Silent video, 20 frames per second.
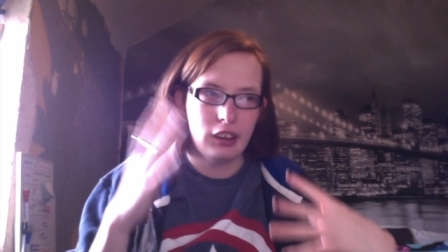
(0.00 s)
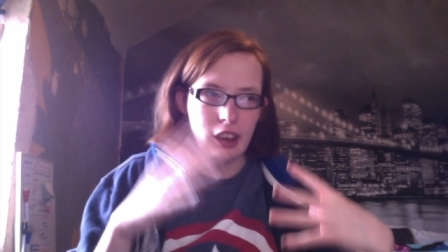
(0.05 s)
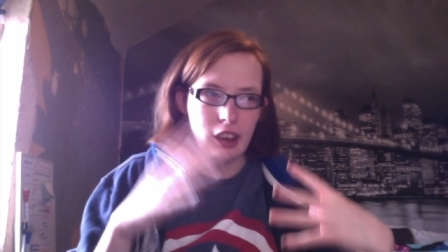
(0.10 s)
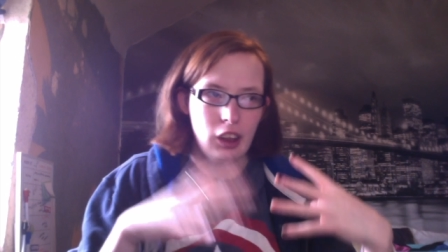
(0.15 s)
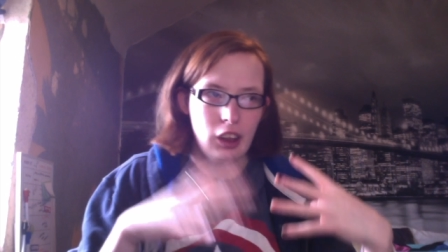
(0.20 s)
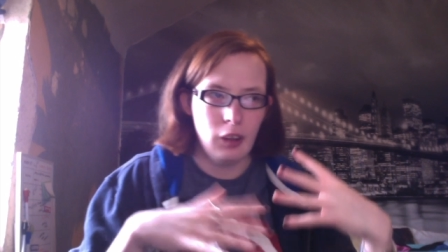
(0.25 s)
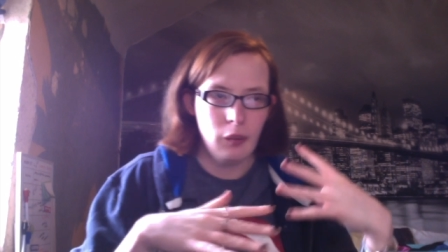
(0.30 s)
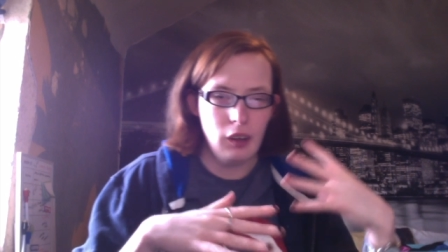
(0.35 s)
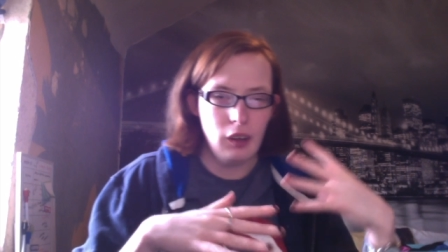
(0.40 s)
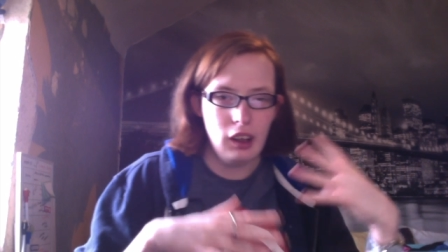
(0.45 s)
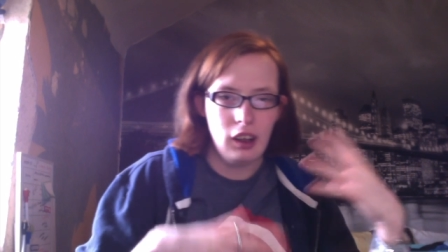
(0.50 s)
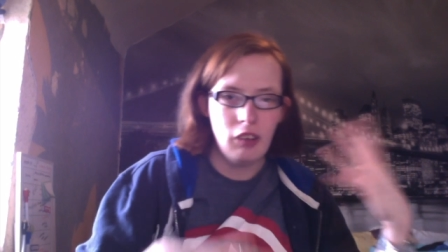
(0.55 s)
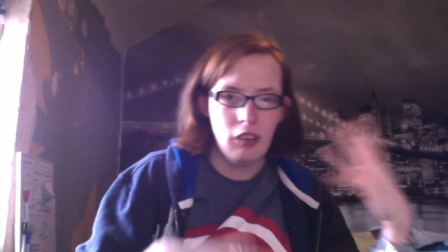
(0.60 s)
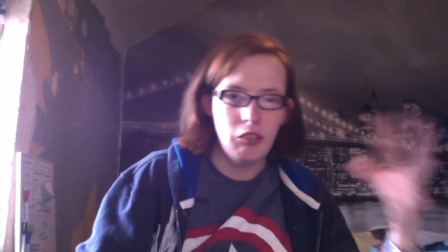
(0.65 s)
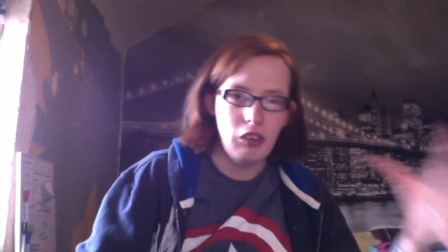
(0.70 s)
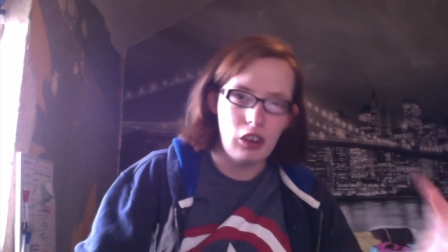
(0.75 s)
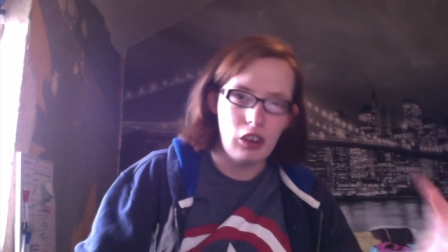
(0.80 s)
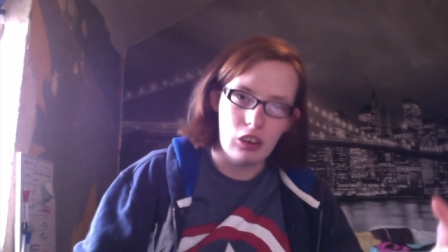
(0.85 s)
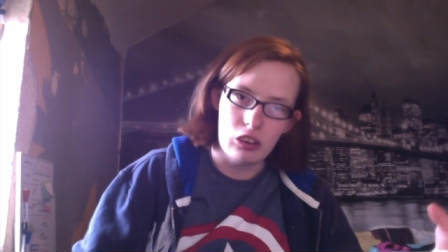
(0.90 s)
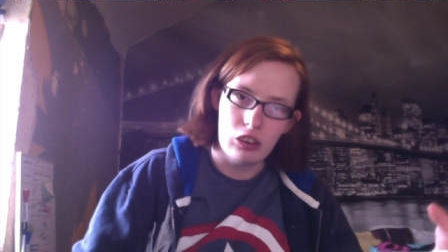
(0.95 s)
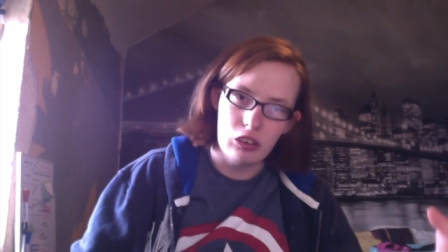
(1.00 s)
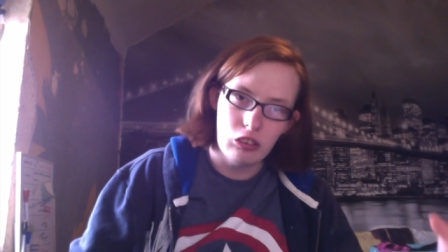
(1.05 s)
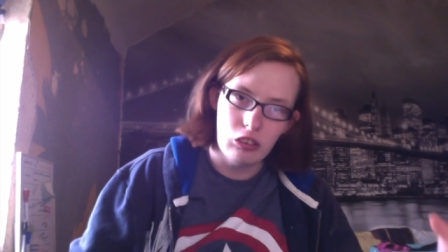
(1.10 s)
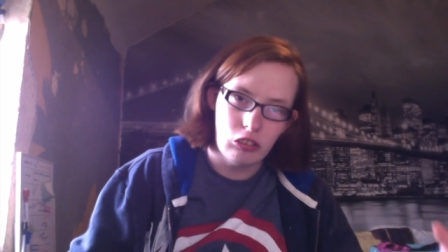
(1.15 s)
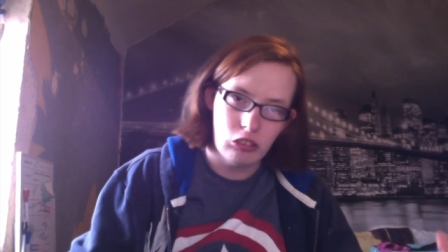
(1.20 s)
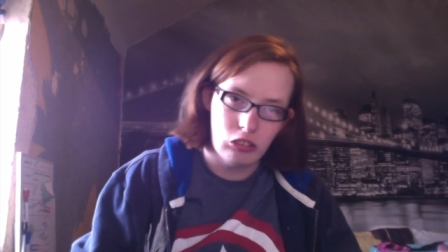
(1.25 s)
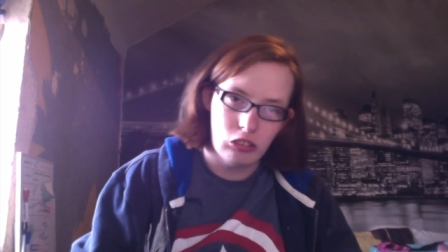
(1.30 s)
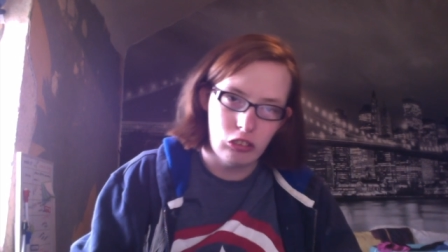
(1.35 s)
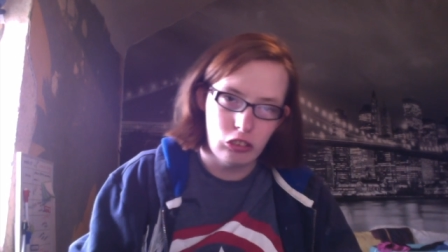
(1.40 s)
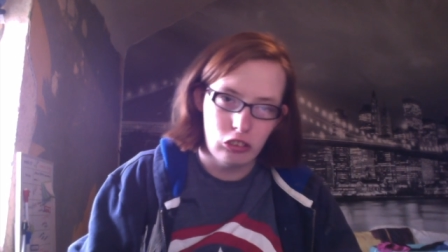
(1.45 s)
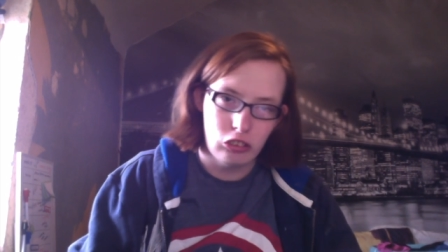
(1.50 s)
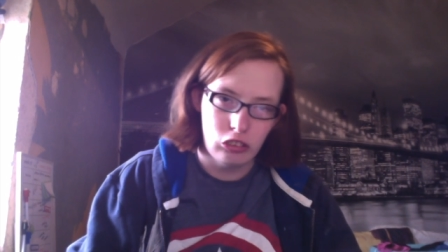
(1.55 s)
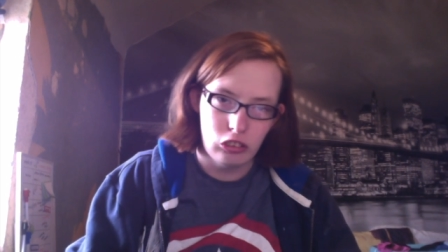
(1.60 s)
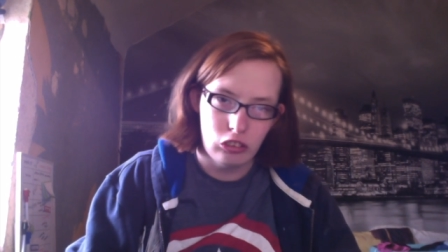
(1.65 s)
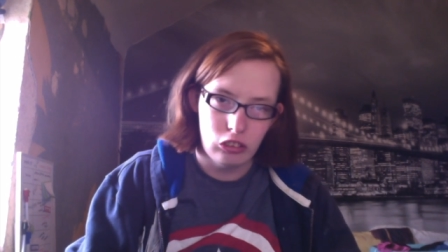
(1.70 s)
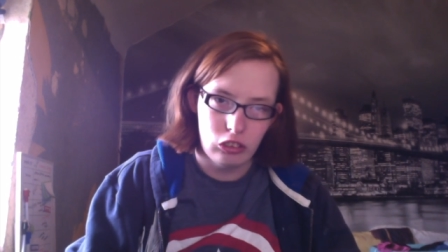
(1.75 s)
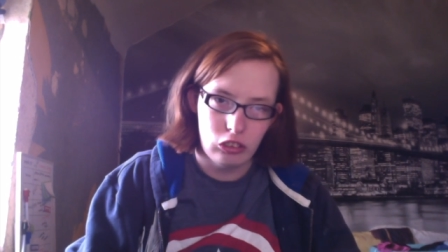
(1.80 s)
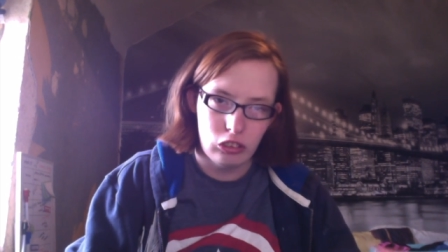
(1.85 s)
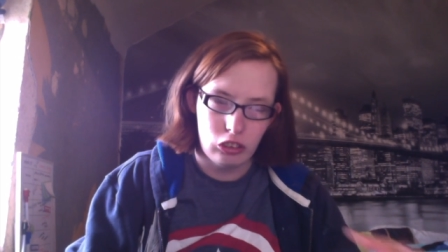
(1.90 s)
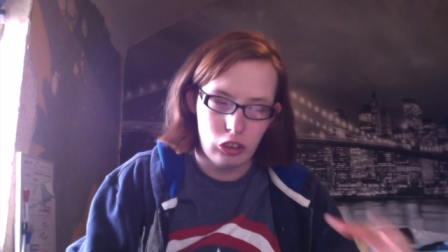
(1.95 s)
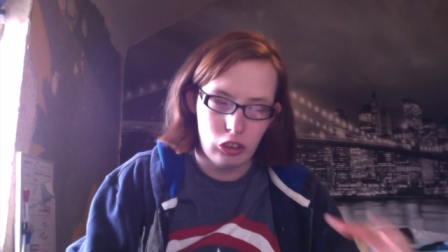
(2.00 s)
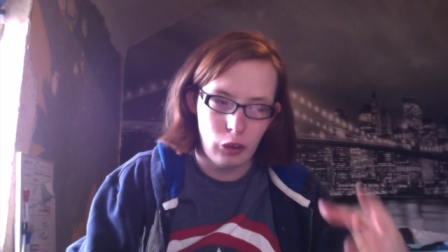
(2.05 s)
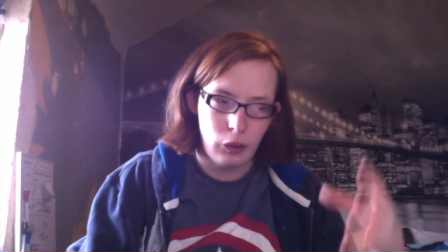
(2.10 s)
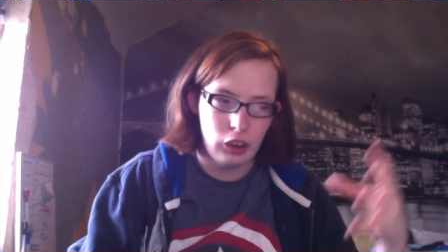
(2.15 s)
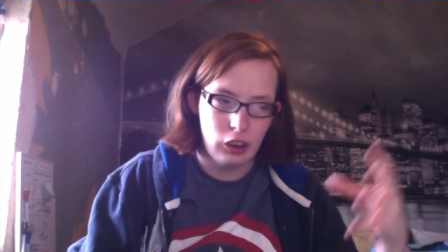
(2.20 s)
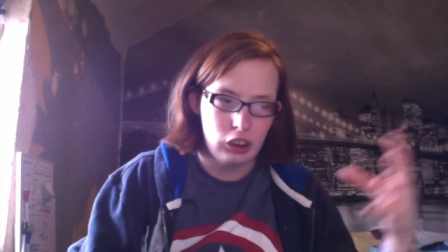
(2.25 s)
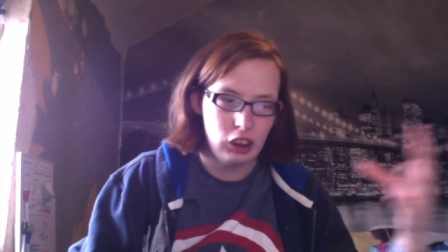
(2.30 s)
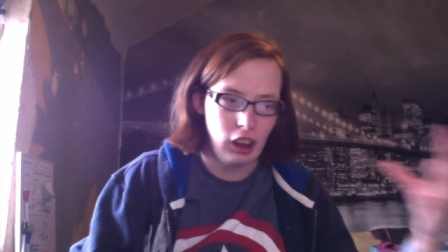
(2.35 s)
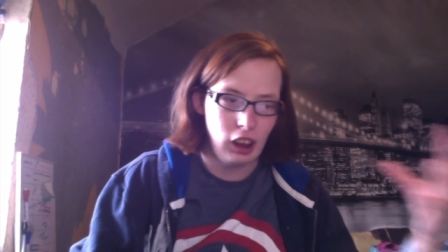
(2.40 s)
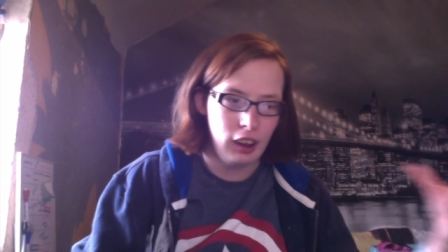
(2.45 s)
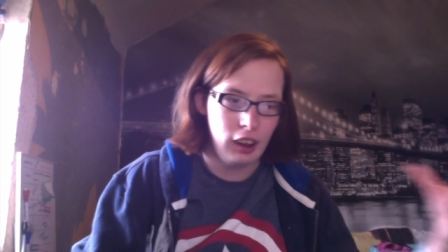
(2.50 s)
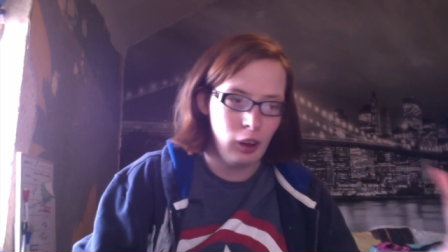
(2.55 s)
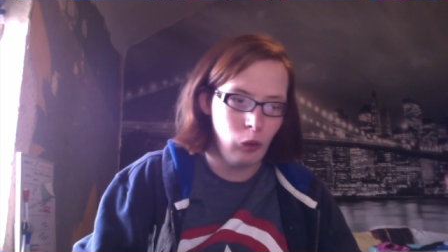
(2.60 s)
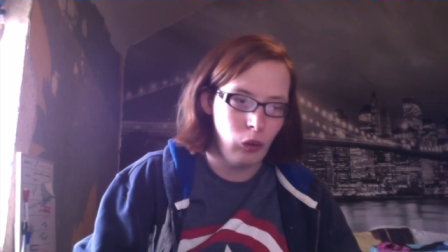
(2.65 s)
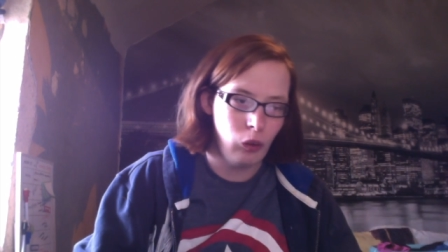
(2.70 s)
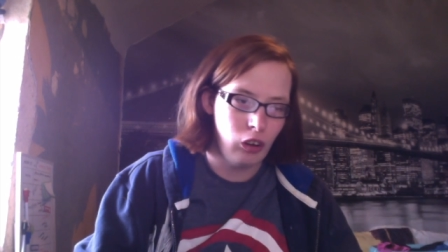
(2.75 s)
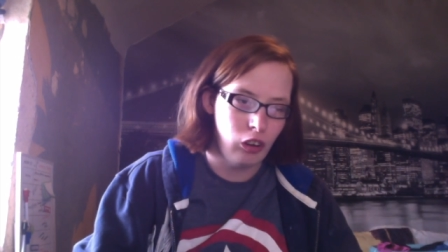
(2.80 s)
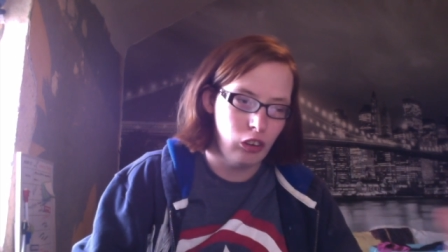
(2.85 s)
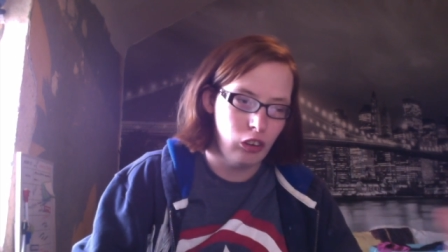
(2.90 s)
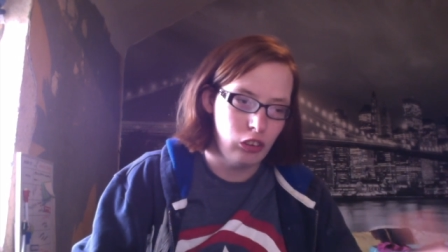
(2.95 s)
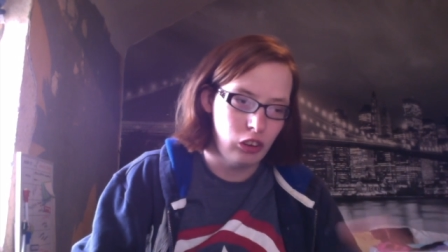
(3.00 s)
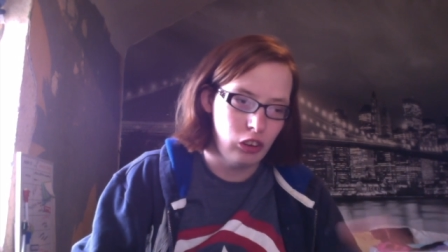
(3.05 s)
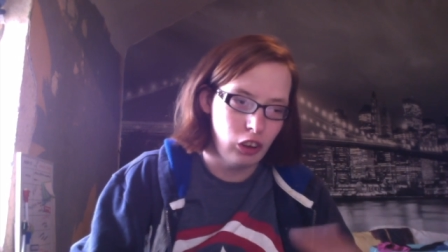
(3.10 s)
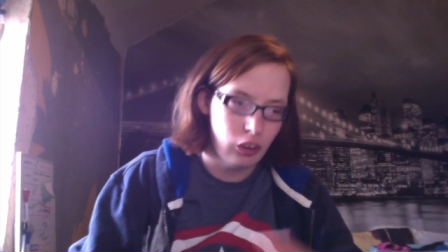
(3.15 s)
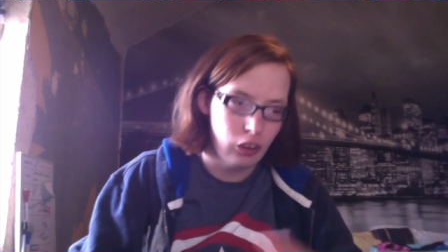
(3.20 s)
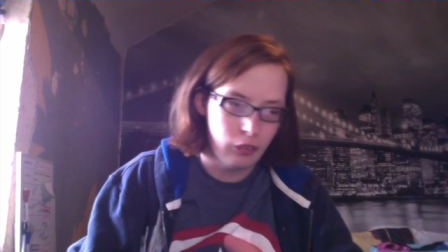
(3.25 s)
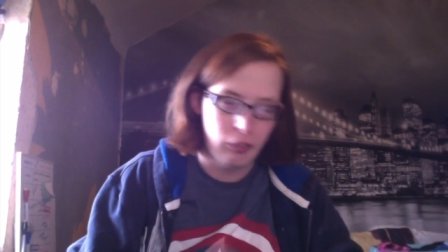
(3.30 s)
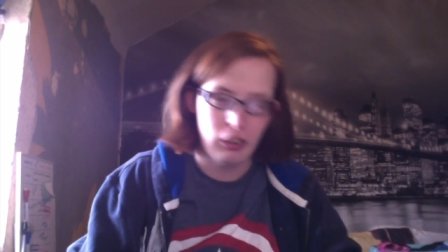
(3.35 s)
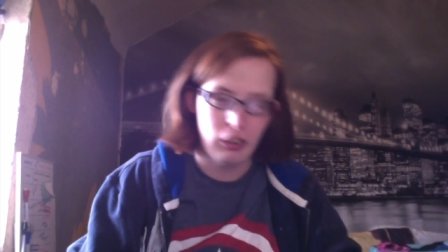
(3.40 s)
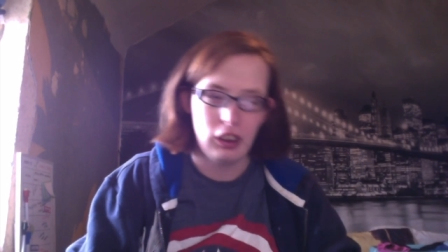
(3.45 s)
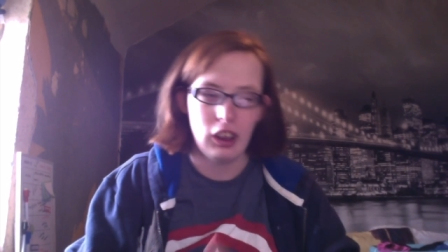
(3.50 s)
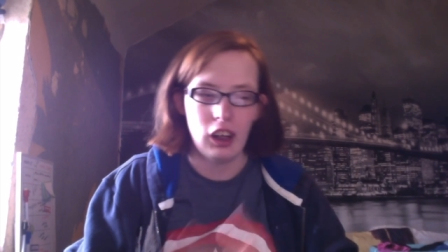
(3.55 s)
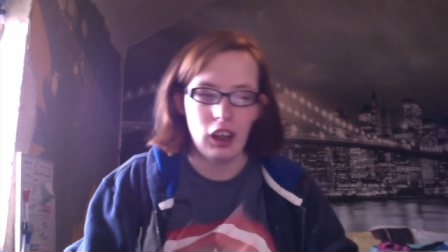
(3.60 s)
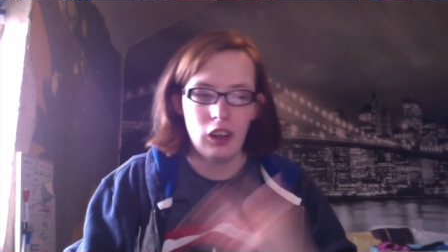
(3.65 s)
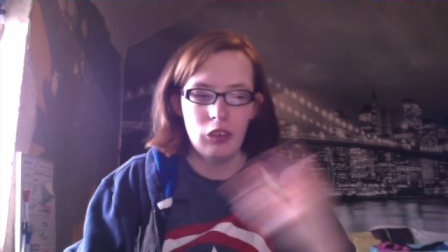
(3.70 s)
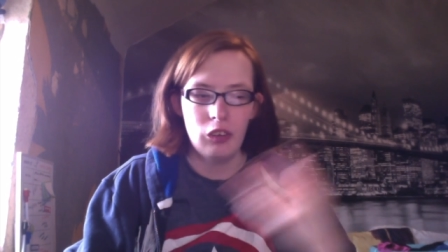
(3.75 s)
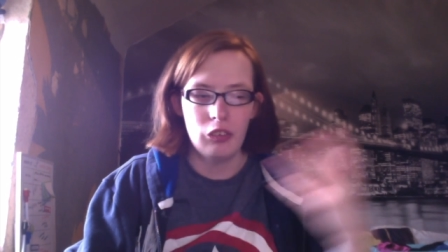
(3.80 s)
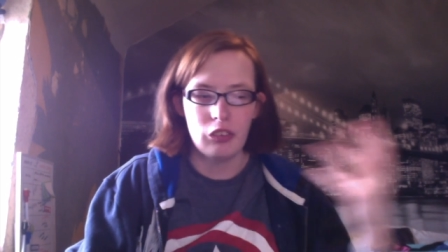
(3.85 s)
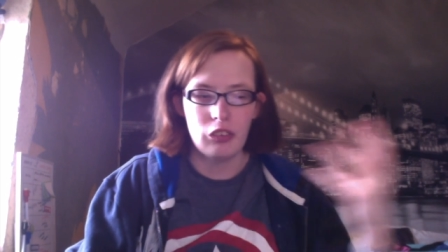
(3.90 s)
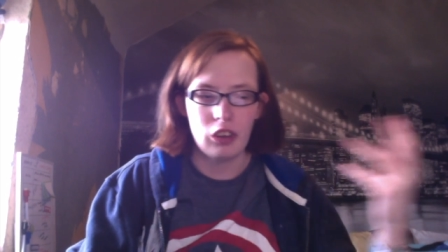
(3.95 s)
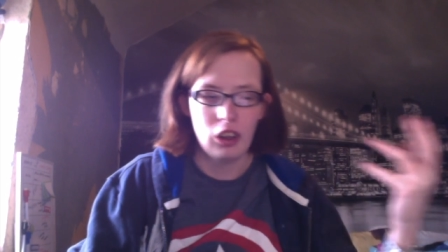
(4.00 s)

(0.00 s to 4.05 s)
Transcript: to either do a channel or do videos.